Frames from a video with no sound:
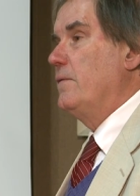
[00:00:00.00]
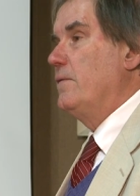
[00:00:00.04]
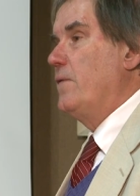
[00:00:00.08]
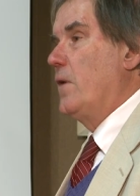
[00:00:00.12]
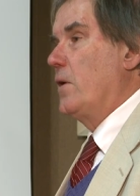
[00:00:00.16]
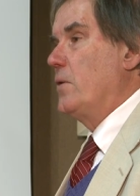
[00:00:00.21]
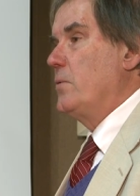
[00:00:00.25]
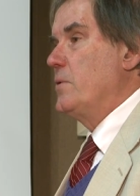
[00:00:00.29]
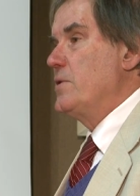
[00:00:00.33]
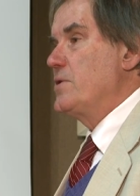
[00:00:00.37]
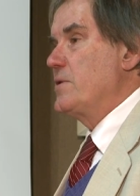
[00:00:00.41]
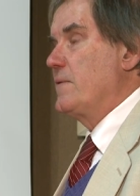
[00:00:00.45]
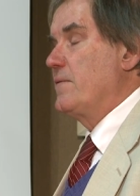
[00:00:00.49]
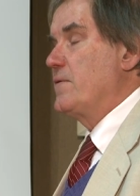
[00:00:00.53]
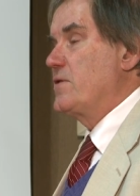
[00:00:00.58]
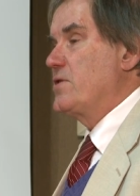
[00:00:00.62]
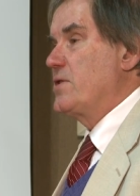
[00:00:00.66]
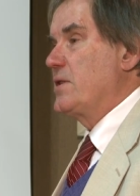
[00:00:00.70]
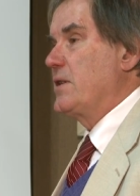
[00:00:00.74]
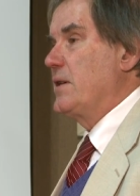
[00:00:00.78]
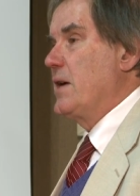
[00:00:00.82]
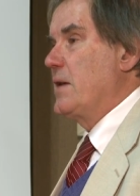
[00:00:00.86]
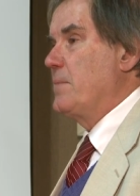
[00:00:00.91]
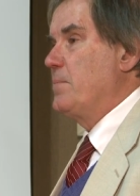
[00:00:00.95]
followers of
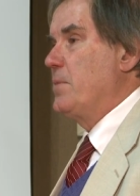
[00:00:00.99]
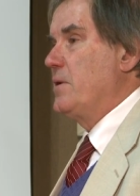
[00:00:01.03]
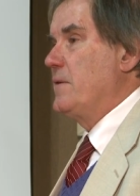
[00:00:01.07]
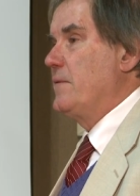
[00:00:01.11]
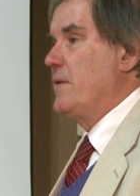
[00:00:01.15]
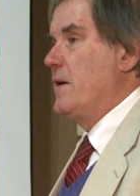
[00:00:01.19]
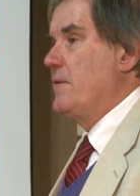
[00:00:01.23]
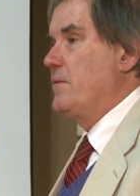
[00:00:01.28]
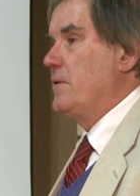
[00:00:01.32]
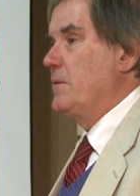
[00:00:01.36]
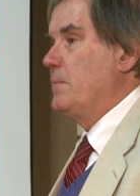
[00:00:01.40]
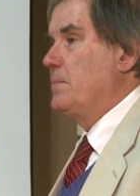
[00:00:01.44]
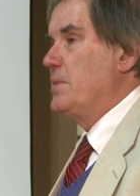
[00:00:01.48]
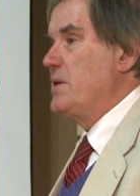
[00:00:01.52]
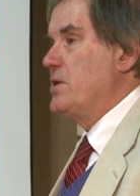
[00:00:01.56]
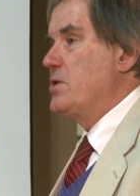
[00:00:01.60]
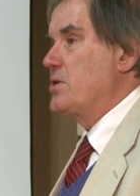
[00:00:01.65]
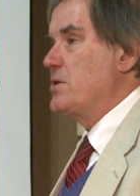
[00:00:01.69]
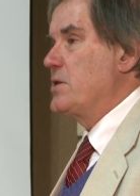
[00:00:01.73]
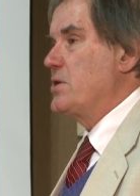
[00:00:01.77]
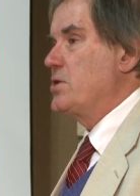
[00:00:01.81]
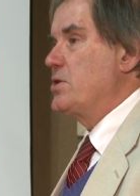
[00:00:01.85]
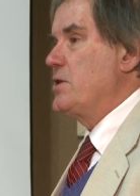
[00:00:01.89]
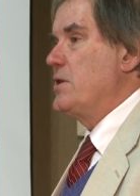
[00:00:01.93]
St. Cuthbert of having
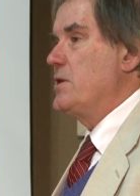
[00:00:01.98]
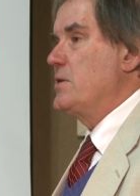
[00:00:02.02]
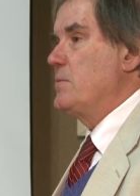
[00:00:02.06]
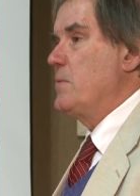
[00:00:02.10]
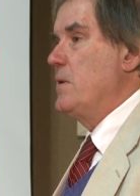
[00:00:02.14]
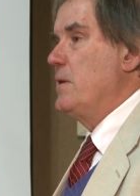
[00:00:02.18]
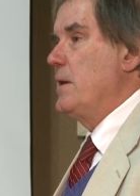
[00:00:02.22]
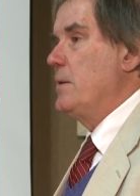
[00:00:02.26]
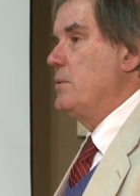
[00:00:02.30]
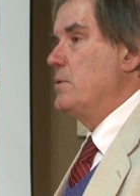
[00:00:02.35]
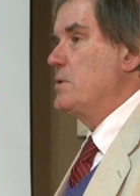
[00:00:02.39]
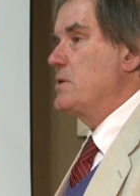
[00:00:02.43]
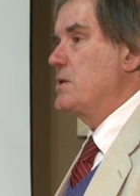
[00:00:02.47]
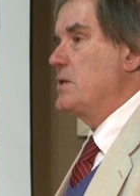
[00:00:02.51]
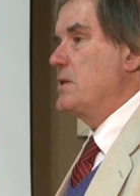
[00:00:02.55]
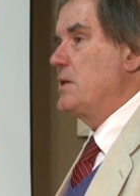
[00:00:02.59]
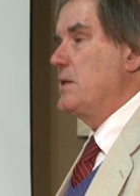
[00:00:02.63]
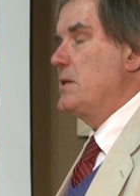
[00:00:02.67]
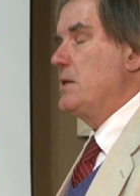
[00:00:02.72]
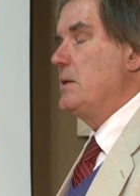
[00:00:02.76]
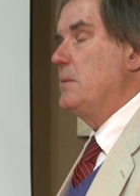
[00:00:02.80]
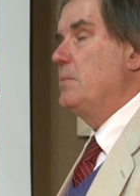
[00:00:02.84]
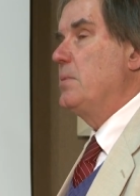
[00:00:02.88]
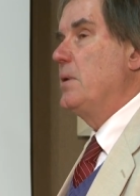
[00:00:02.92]
pinched the cheese when they were
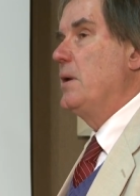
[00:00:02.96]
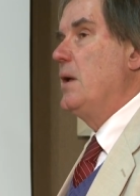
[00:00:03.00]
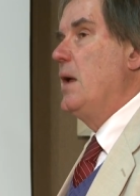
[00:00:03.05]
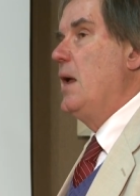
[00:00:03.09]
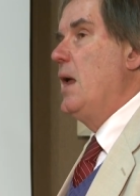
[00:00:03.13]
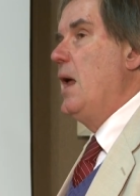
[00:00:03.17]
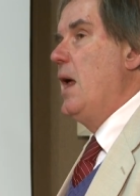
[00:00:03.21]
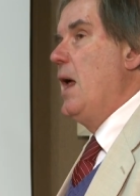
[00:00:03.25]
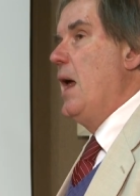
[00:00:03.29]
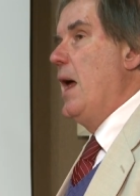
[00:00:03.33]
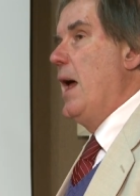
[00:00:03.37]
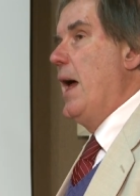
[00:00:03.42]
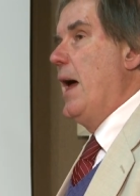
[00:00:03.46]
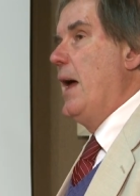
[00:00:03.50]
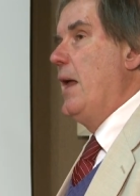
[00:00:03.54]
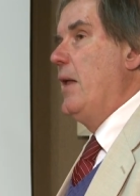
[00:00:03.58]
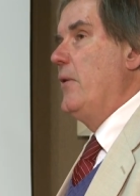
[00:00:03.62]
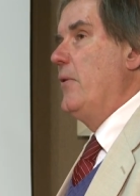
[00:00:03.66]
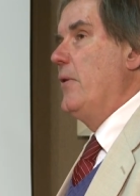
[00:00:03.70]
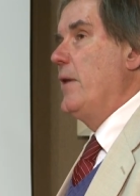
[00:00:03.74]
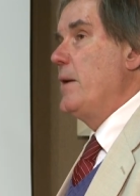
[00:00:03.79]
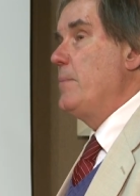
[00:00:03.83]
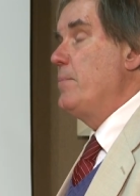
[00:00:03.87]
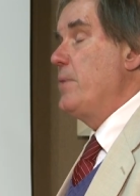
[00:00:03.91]
asleep.
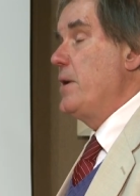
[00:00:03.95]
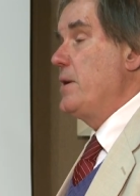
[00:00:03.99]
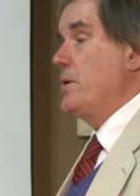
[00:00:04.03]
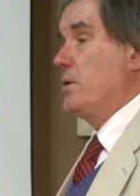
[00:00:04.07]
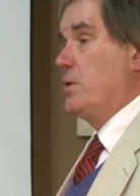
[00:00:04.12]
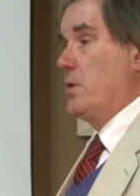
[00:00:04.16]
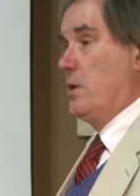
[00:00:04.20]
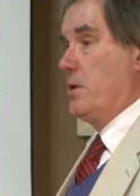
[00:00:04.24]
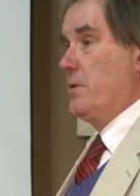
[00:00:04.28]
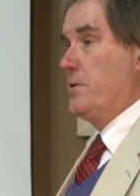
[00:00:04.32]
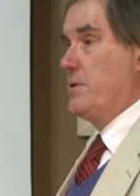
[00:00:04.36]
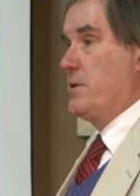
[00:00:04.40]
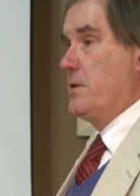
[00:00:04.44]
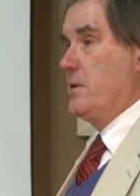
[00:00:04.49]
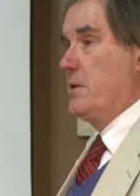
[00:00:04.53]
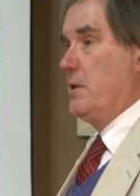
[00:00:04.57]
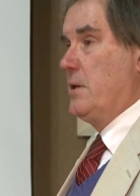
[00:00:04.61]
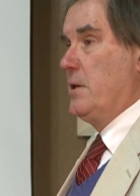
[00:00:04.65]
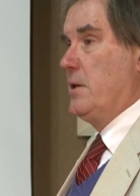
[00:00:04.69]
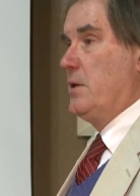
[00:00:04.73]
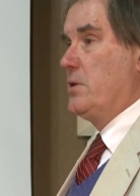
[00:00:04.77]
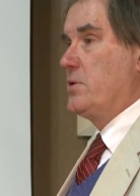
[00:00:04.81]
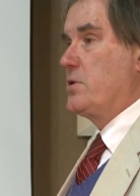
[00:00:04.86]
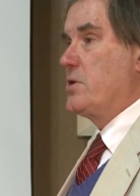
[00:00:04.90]
And they pray to God
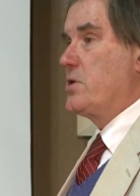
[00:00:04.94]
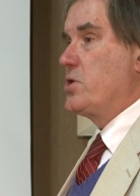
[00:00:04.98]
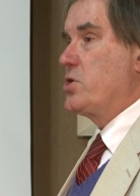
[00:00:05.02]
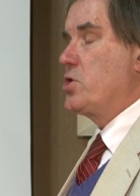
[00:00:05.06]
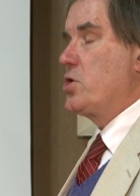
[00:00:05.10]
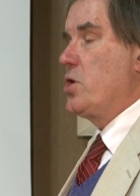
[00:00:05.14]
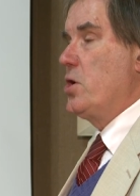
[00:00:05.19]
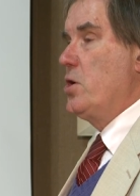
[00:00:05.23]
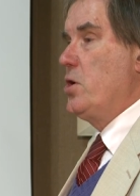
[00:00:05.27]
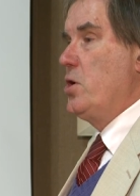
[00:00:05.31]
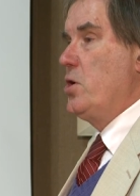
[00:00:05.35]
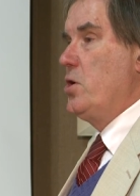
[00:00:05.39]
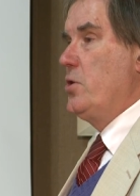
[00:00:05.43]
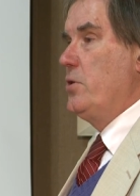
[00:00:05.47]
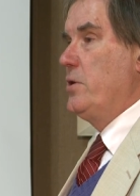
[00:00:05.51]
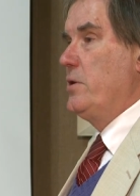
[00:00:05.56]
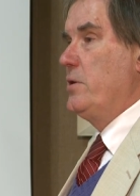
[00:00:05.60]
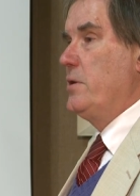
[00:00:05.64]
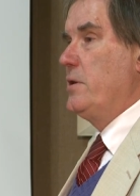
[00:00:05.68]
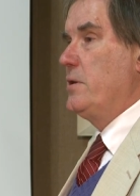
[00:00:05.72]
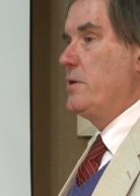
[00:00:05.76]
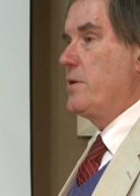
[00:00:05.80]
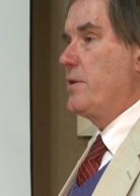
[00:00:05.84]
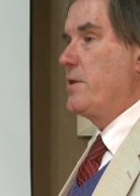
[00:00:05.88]
to
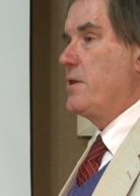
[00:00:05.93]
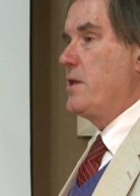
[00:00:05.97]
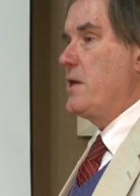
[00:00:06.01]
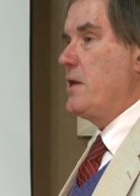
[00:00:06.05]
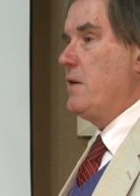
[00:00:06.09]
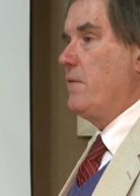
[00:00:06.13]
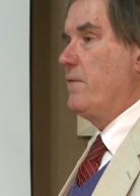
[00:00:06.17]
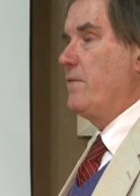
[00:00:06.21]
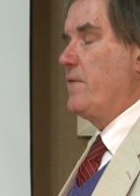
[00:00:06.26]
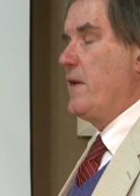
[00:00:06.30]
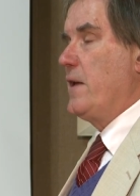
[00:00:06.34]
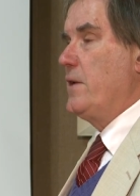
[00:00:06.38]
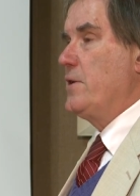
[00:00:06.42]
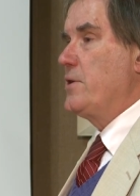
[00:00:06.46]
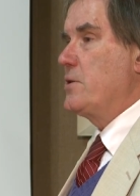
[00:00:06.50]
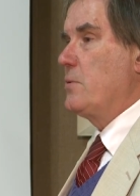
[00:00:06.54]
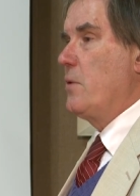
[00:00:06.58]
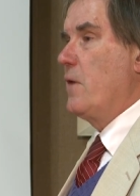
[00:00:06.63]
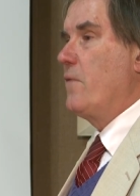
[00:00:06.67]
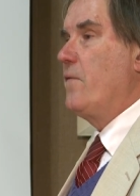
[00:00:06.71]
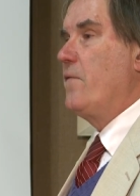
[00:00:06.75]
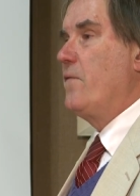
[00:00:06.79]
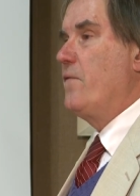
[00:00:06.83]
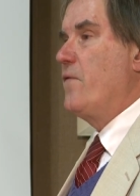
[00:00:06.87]
turn the thief
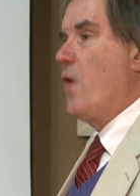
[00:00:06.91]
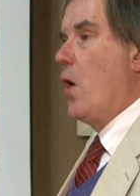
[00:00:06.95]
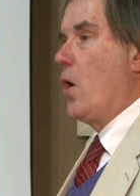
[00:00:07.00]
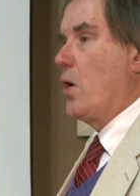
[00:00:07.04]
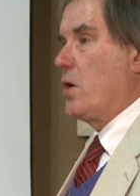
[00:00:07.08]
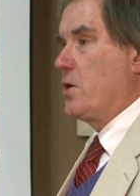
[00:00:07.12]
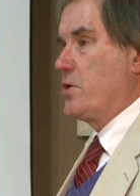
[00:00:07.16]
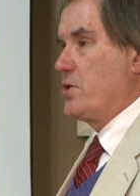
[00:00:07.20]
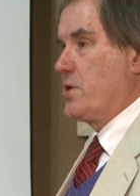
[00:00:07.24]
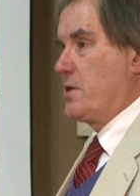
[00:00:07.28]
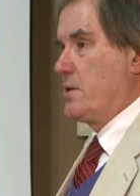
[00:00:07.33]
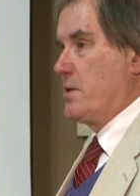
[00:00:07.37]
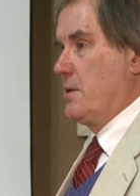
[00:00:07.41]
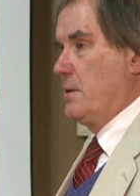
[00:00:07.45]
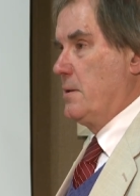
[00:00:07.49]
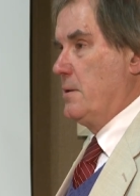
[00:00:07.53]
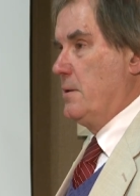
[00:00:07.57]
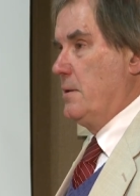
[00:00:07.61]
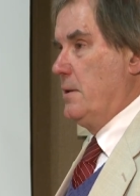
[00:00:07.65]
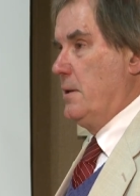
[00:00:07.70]
into a fox